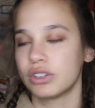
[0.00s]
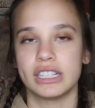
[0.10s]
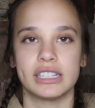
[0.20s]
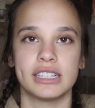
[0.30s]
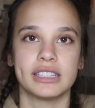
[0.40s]

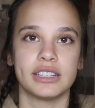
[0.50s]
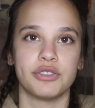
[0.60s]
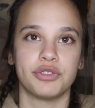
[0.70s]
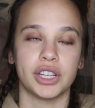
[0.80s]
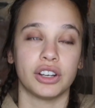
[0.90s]
resistance
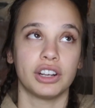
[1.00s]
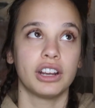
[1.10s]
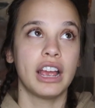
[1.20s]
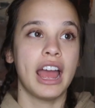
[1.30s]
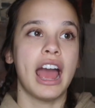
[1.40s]
and
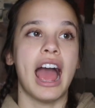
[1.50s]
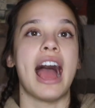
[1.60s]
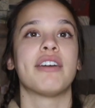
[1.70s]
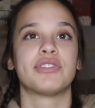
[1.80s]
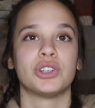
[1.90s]
fear
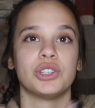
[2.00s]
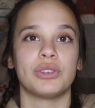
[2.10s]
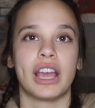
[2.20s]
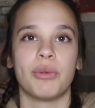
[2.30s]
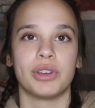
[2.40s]
after you
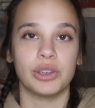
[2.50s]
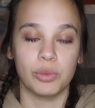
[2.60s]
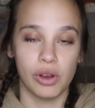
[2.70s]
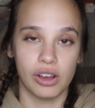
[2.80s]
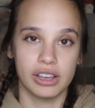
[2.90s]
get what you
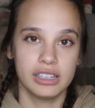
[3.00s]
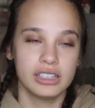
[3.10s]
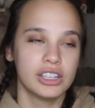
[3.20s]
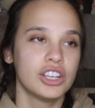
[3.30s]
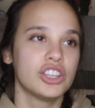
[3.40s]

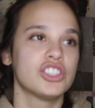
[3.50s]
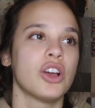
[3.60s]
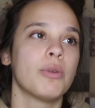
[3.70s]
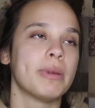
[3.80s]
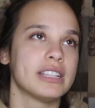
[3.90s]
want.
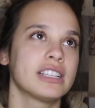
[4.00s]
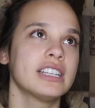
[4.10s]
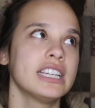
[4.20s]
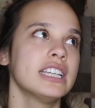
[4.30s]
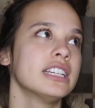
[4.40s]
So
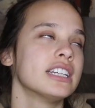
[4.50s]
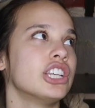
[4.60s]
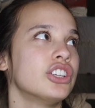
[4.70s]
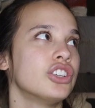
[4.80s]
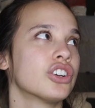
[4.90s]
basically,
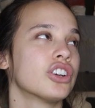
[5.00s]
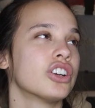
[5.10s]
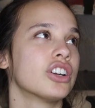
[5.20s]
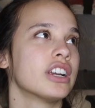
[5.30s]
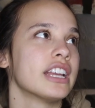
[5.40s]

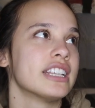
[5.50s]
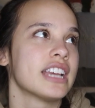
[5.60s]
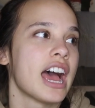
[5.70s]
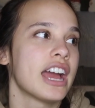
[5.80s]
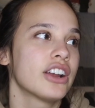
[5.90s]
your
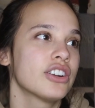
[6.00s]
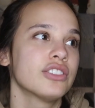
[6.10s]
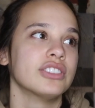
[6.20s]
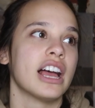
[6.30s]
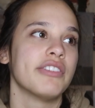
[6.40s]

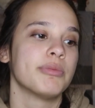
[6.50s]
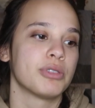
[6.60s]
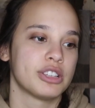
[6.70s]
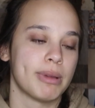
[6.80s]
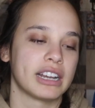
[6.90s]
entire life and
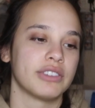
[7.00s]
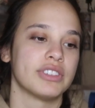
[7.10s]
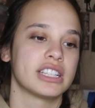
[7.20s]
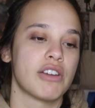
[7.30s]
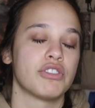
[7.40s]
perspective
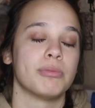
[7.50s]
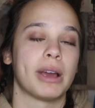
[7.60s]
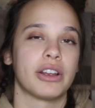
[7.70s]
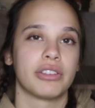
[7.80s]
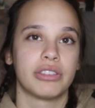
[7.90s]
is governed
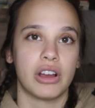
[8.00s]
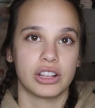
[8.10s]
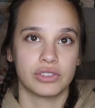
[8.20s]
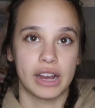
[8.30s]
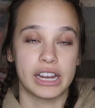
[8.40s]
by your
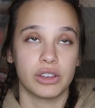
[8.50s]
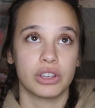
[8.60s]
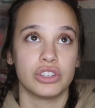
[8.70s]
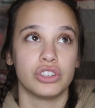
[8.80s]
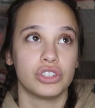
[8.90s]
thoughts, right? You
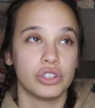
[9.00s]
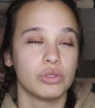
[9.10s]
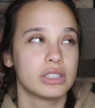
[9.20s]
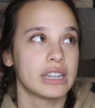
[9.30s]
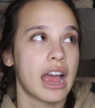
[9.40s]
can
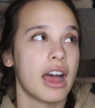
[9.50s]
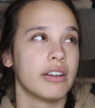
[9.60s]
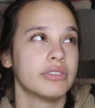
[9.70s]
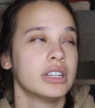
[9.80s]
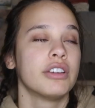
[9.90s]
choose to
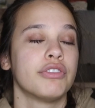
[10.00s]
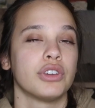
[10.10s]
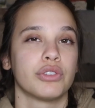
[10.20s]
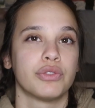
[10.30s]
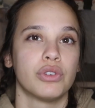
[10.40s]
have
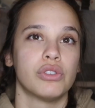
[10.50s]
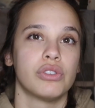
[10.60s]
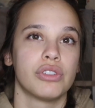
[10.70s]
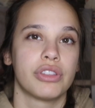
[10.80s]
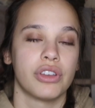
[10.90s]

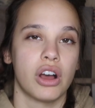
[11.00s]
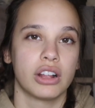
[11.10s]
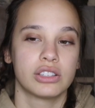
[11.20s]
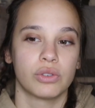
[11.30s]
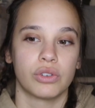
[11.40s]
fearful
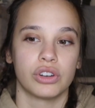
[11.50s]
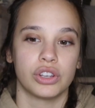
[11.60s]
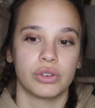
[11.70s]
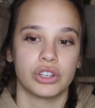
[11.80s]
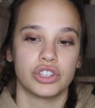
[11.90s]
thoughts, or
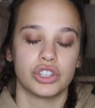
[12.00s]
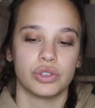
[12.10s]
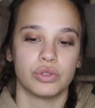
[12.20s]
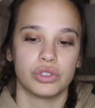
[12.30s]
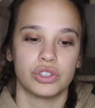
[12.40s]
you can
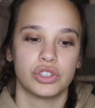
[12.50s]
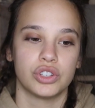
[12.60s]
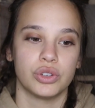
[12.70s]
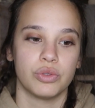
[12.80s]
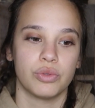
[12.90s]
choose
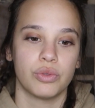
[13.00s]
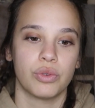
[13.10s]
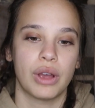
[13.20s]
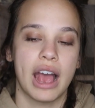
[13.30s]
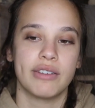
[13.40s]

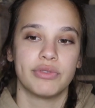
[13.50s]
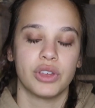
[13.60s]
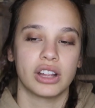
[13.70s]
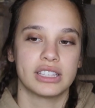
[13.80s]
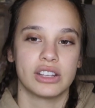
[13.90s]
to have
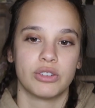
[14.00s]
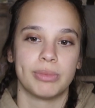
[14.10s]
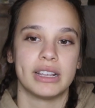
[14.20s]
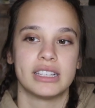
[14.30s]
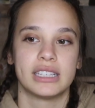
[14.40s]
thoughts that are
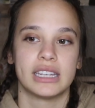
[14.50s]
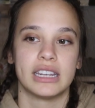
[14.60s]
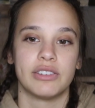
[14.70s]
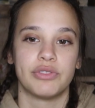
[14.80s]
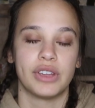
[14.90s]
based
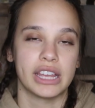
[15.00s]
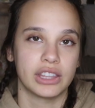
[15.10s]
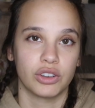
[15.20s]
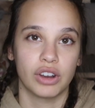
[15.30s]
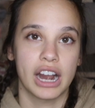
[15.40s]
in faith
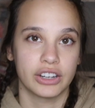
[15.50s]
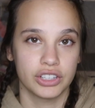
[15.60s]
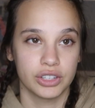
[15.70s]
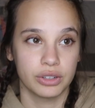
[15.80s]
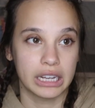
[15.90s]
and
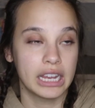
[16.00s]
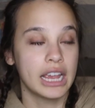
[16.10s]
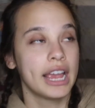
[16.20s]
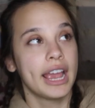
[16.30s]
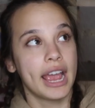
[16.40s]
gratitude.
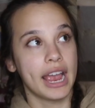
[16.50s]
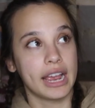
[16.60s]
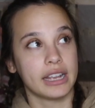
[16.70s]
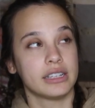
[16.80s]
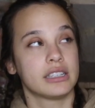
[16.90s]

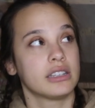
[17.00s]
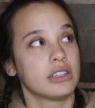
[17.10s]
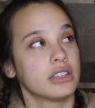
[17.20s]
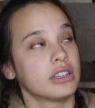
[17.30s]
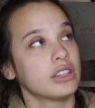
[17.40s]
And
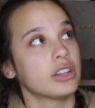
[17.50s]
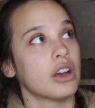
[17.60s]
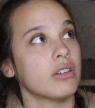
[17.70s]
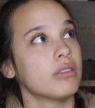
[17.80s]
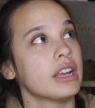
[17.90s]
you
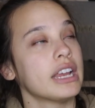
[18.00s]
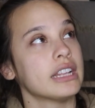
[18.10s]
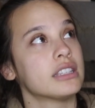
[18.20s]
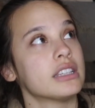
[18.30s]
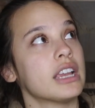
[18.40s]
know,
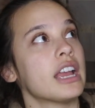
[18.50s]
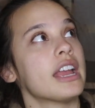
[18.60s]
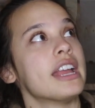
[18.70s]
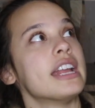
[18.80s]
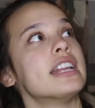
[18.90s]
it's
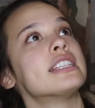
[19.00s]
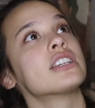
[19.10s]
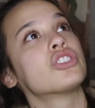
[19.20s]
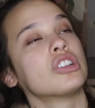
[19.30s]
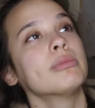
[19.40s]
it's
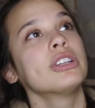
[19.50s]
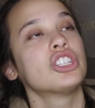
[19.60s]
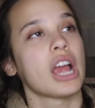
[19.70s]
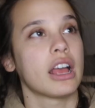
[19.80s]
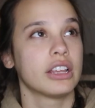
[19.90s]
extremely
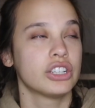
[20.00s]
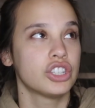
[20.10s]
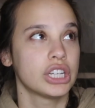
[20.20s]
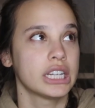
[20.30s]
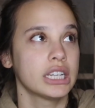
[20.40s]

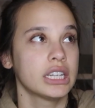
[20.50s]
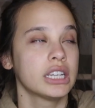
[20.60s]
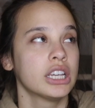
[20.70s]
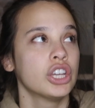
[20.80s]
challenging